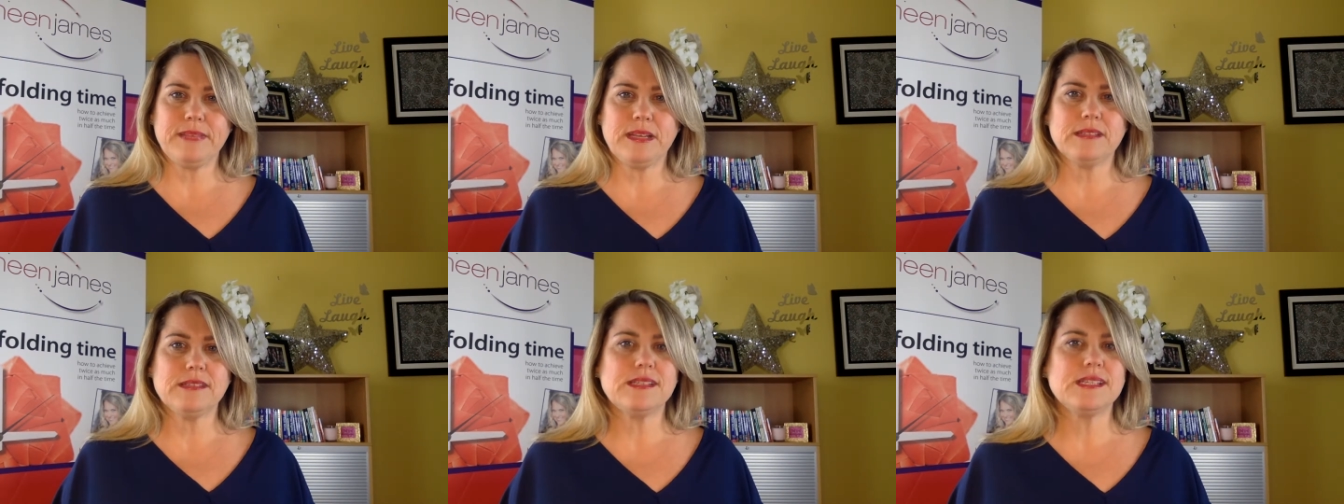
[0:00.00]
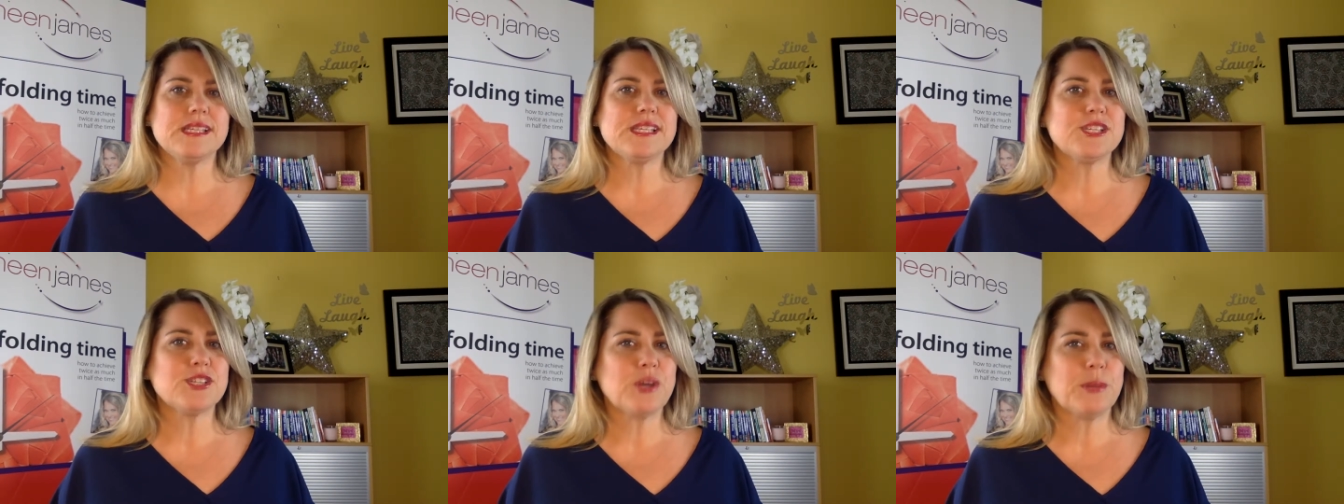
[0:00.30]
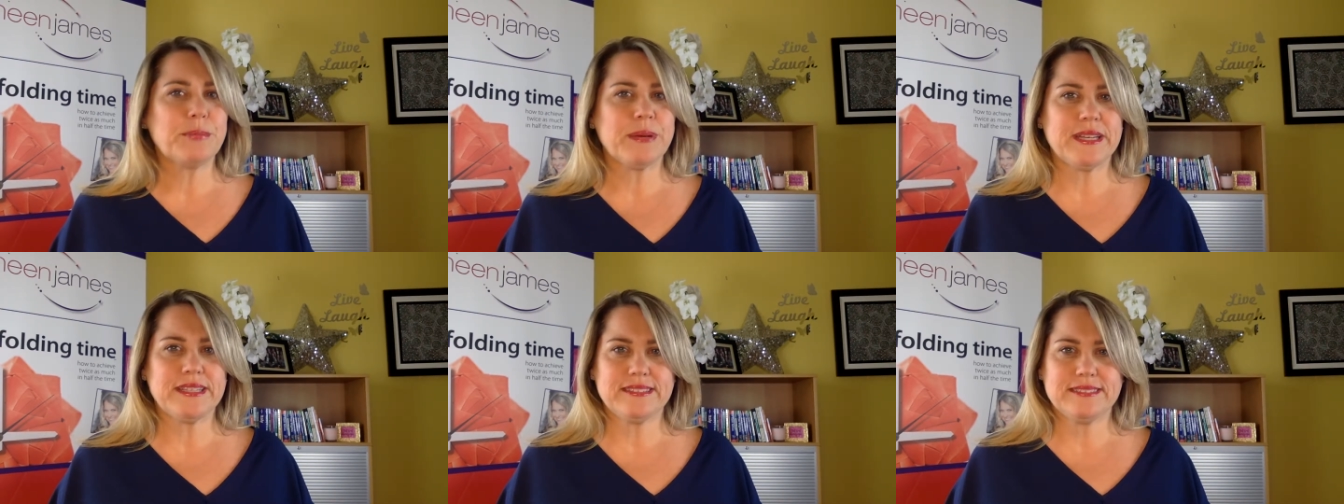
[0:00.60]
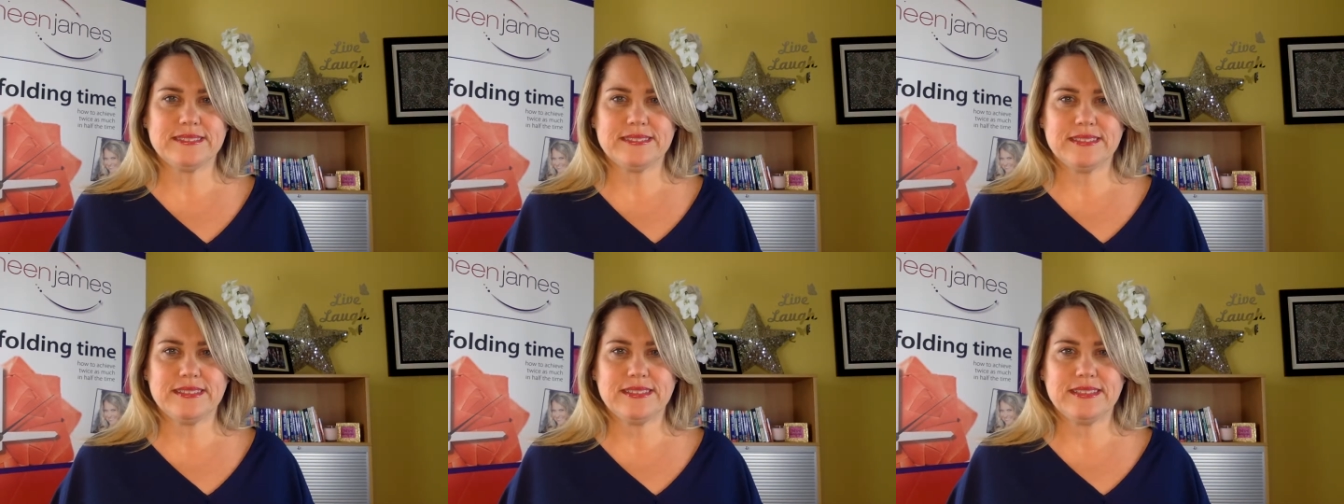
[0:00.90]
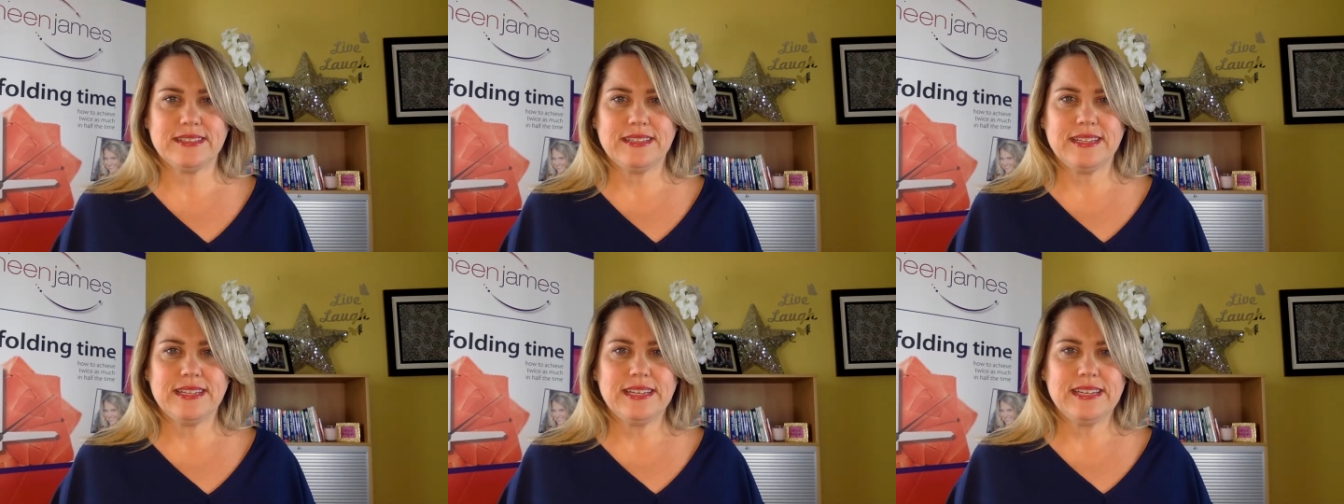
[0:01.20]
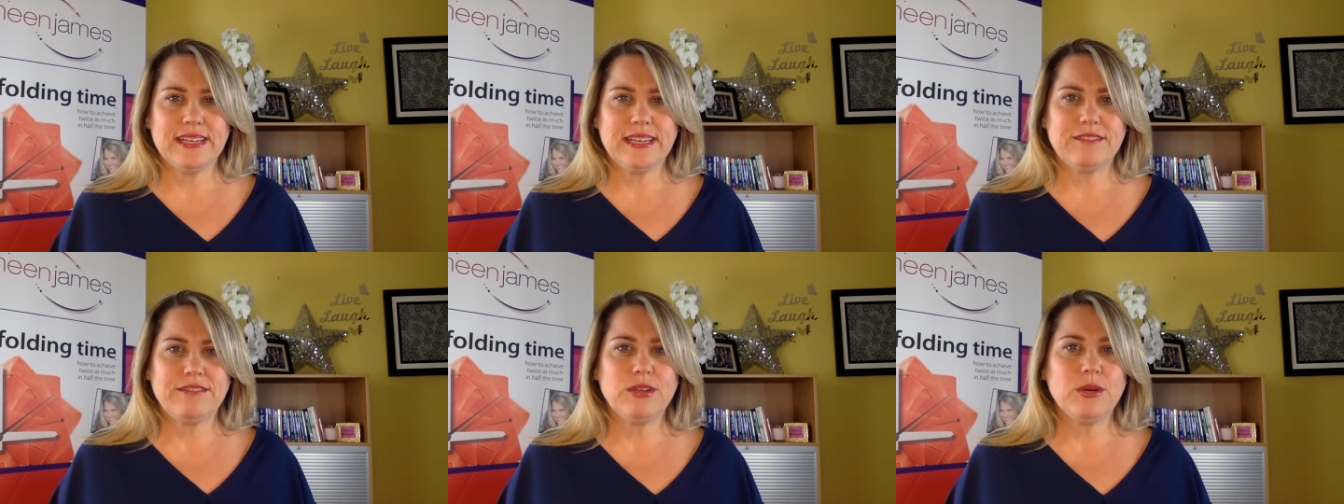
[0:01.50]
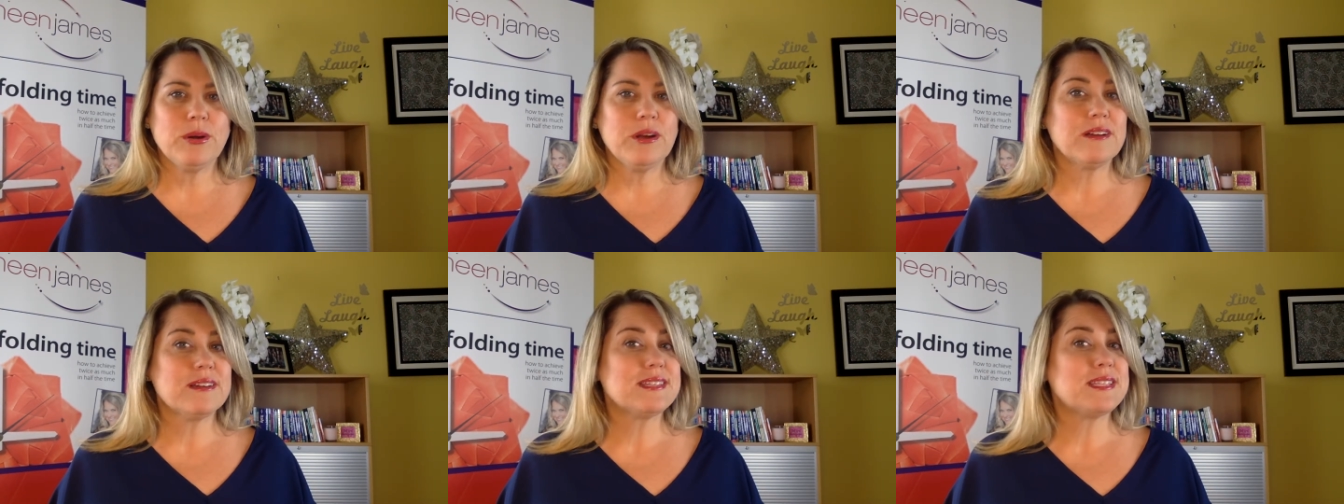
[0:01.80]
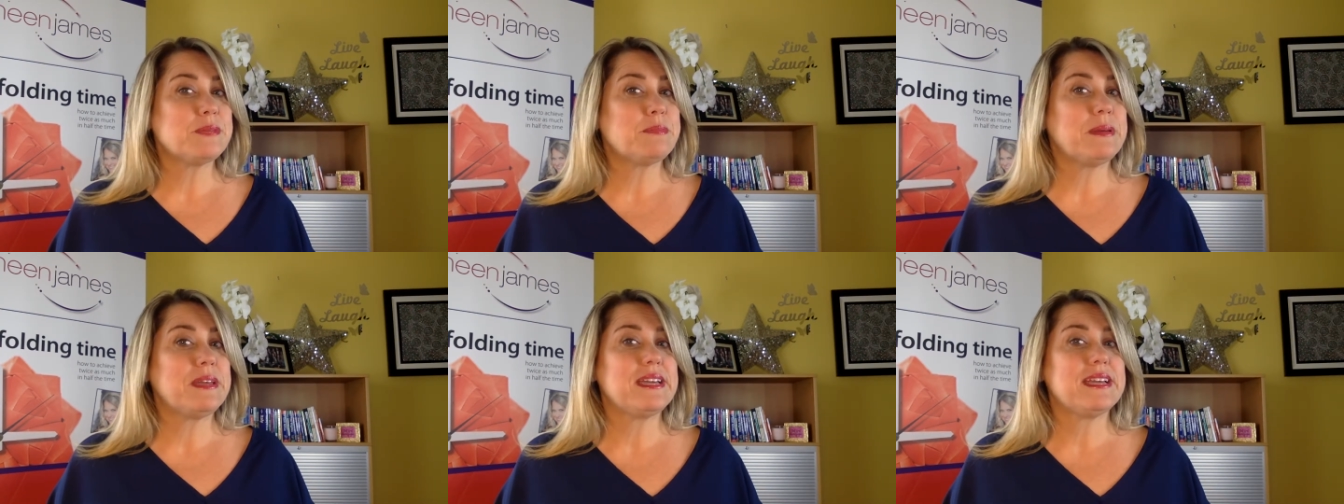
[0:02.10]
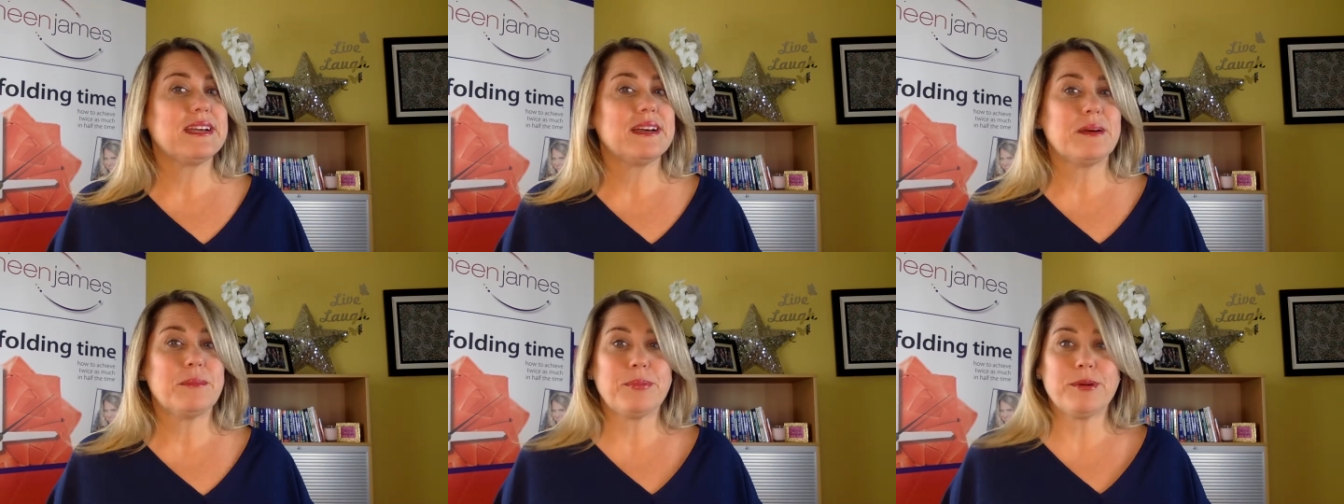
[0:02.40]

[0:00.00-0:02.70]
Stop it. If you are a speaker,